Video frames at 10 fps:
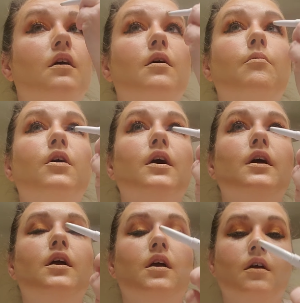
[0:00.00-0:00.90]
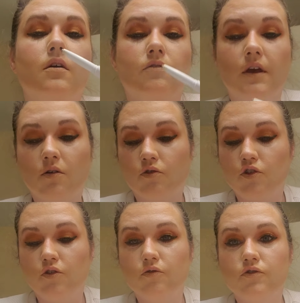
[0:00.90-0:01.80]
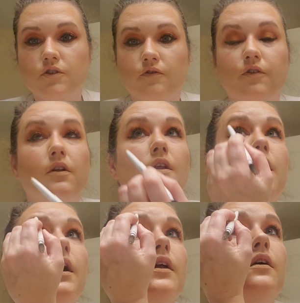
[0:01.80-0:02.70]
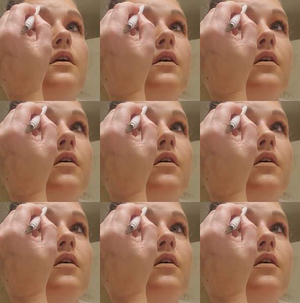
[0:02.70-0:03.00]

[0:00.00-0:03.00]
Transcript: but they don't use the front line.